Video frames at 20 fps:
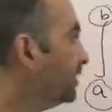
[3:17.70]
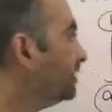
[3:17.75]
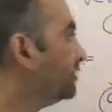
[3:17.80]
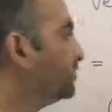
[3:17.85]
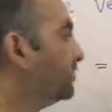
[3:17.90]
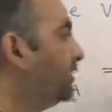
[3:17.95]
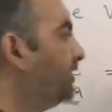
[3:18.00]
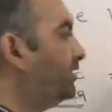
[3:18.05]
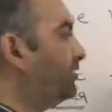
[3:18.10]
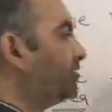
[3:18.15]

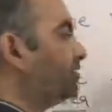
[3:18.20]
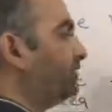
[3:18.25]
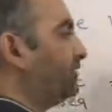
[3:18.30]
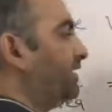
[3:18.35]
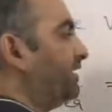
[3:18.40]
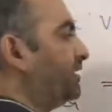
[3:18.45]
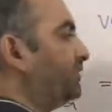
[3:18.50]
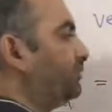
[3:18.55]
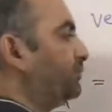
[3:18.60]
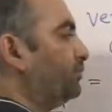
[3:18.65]
So here also we are
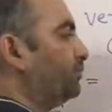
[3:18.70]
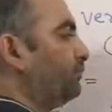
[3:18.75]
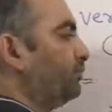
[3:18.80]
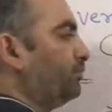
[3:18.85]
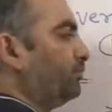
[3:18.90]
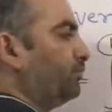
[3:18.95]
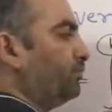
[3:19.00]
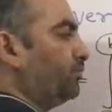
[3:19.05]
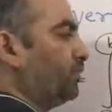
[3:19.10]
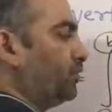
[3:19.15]
taking
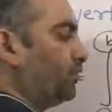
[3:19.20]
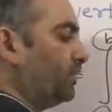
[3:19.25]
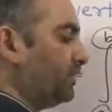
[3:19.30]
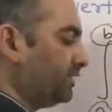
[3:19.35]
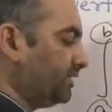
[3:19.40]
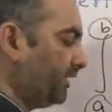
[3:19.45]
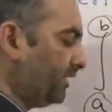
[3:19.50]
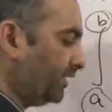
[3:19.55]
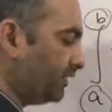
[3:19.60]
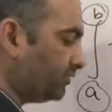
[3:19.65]

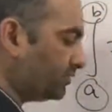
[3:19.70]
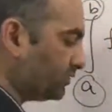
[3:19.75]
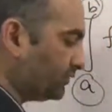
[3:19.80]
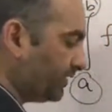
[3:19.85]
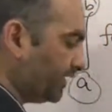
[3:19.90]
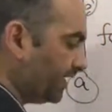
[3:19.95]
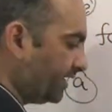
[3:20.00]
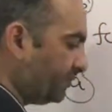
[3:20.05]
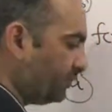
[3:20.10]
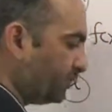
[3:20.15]
modulus, here also we are
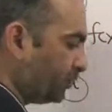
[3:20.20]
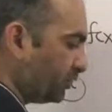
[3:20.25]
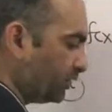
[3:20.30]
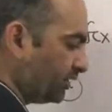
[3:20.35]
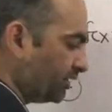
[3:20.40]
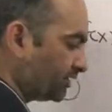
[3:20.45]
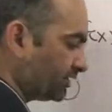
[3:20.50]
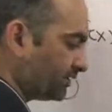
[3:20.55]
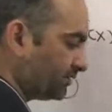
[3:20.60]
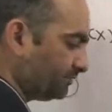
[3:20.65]
taking
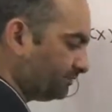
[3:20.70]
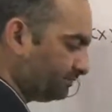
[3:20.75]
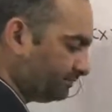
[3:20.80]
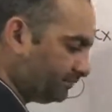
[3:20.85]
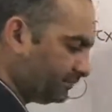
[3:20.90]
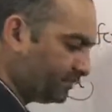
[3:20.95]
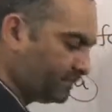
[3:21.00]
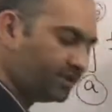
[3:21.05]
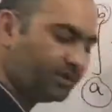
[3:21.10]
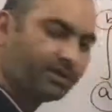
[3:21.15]
modulus.
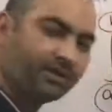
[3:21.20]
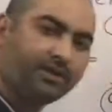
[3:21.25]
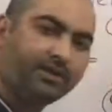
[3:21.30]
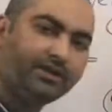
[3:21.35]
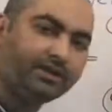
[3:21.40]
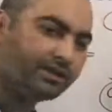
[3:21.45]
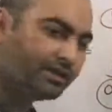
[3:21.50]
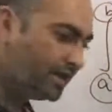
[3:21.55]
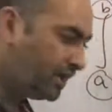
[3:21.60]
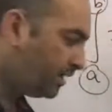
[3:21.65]

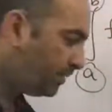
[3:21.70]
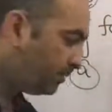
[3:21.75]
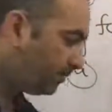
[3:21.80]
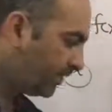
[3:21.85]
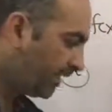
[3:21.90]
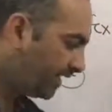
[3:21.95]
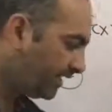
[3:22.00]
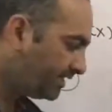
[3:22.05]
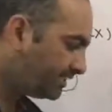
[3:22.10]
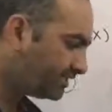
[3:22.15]
Correct?
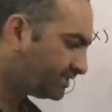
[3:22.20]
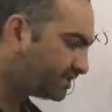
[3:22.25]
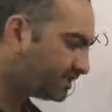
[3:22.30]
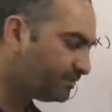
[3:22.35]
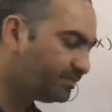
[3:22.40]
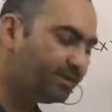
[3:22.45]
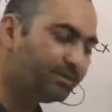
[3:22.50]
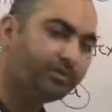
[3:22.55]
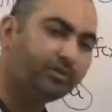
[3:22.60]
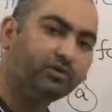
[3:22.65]
Minus is
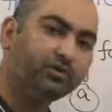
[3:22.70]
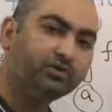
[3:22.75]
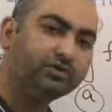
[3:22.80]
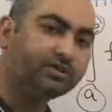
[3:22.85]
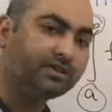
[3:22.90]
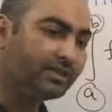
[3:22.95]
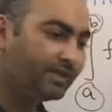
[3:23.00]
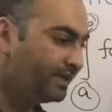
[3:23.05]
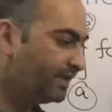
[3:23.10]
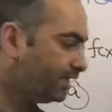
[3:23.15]
coming because
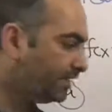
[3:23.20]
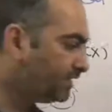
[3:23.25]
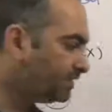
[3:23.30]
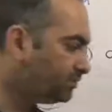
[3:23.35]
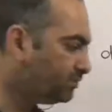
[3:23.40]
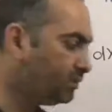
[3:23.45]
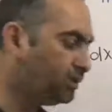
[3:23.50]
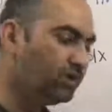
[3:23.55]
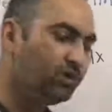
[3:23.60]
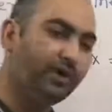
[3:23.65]
it is
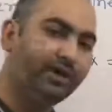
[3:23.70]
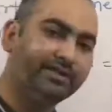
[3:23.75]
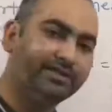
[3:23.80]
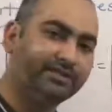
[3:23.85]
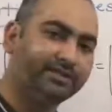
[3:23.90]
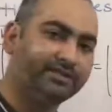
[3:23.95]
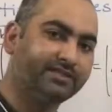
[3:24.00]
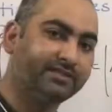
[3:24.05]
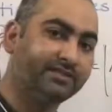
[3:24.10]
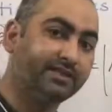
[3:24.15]
below
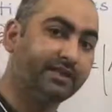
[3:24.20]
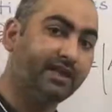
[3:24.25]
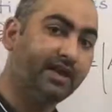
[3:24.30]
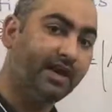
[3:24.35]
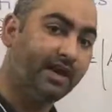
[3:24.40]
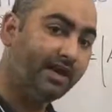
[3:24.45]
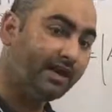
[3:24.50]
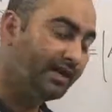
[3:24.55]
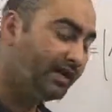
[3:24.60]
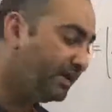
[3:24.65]
x-axis,
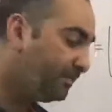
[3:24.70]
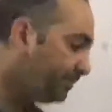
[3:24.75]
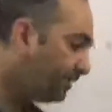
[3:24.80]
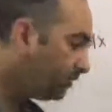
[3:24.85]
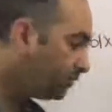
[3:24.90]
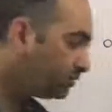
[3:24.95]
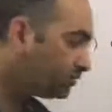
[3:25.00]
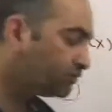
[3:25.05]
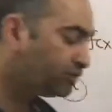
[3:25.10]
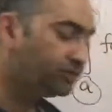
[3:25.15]
and limit
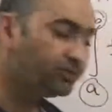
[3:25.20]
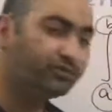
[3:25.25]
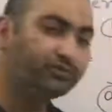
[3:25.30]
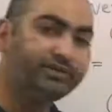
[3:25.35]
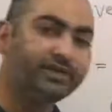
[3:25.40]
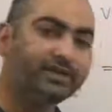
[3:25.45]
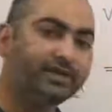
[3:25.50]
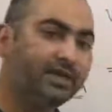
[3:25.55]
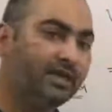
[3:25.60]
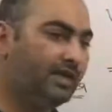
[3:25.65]
also you have to
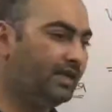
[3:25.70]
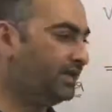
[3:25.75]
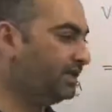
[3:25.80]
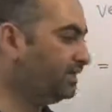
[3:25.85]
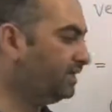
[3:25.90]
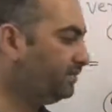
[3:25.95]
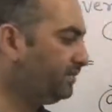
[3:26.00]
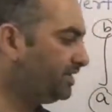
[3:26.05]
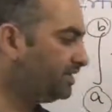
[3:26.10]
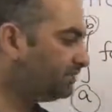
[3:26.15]
check.
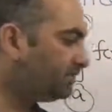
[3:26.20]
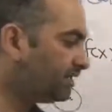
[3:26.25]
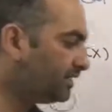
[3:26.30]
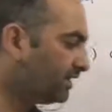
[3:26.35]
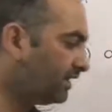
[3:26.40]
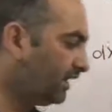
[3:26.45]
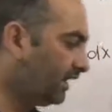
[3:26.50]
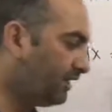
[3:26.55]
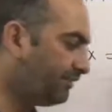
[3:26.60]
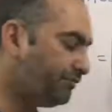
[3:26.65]
Limit is what?
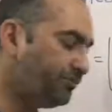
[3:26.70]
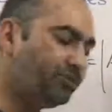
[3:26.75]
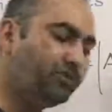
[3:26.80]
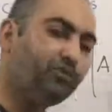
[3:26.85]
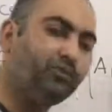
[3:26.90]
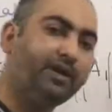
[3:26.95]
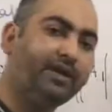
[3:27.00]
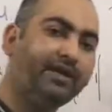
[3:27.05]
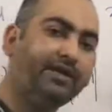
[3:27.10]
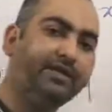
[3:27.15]
Left to
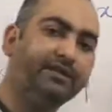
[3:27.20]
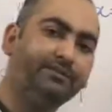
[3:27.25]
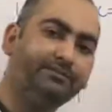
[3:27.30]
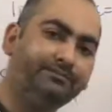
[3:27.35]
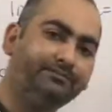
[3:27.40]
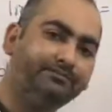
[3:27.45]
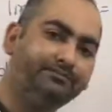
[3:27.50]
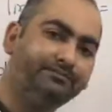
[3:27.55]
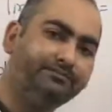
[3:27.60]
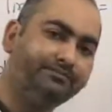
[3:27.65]
right,
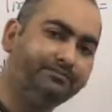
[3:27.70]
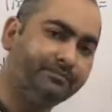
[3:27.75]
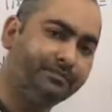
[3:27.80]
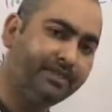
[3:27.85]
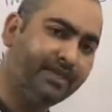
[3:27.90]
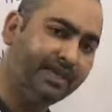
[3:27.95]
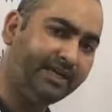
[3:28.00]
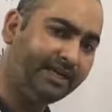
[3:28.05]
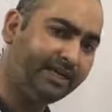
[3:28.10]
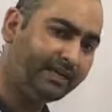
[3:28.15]

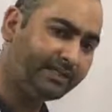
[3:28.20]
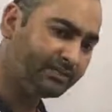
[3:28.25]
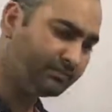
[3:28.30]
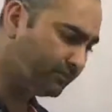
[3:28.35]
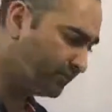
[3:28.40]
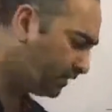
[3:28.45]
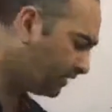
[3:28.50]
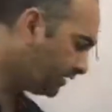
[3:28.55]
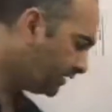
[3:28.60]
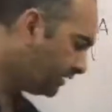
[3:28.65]
then it is
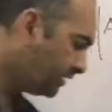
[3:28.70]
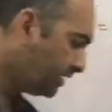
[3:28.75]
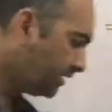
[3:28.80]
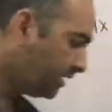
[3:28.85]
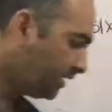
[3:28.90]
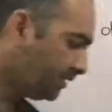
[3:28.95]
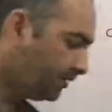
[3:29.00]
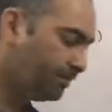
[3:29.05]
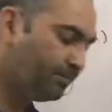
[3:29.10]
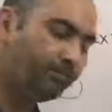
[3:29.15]
what?
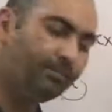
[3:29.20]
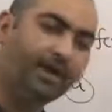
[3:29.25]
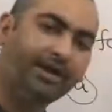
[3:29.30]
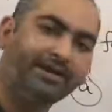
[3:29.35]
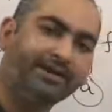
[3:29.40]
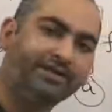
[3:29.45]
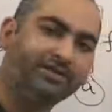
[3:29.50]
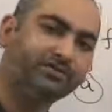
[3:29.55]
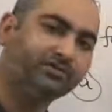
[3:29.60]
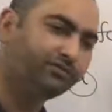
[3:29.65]

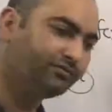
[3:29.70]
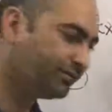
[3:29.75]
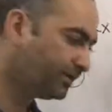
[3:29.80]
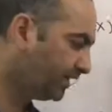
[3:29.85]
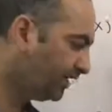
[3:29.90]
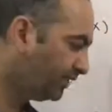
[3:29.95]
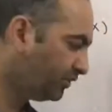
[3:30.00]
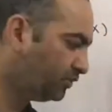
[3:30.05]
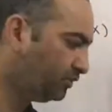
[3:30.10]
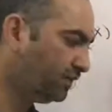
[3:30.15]
Minus of
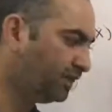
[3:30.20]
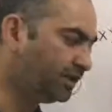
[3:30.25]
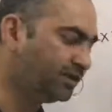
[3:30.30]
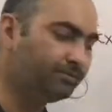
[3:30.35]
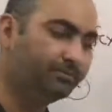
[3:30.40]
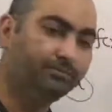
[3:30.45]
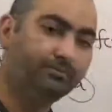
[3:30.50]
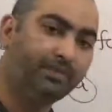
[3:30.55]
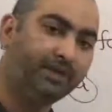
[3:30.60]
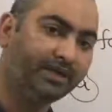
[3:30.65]
a2 will come.
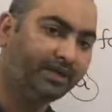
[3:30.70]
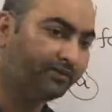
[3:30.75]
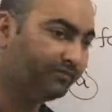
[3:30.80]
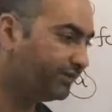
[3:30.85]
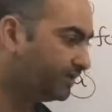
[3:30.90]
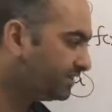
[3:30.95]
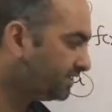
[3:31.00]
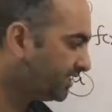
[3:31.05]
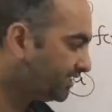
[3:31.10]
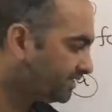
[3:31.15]
But if
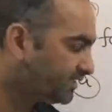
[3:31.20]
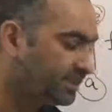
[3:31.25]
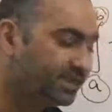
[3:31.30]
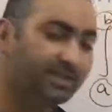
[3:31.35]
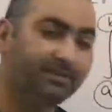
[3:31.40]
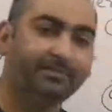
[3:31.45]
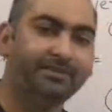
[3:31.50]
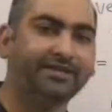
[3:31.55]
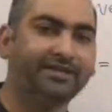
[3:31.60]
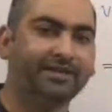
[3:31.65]
I change the
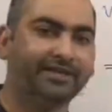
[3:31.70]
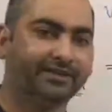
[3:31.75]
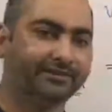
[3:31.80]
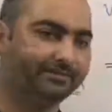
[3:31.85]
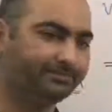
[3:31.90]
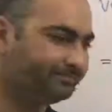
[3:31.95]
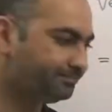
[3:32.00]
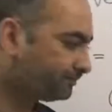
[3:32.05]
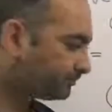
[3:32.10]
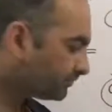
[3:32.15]
limit here,
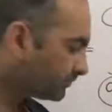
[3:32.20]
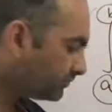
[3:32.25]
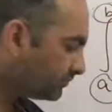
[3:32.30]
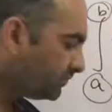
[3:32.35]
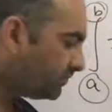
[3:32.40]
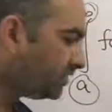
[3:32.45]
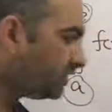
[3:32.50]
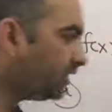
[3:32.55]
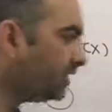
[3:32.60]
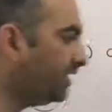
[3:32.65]

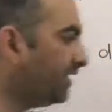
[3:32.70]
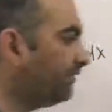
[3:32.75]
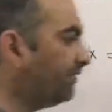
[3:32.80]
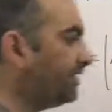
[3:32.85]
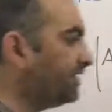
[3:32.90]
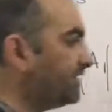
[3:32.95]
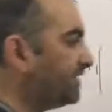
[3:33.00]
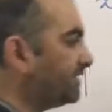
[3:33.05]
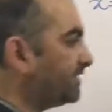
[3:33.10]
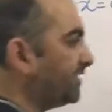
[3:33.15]
if I
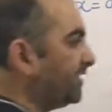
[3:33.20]
change the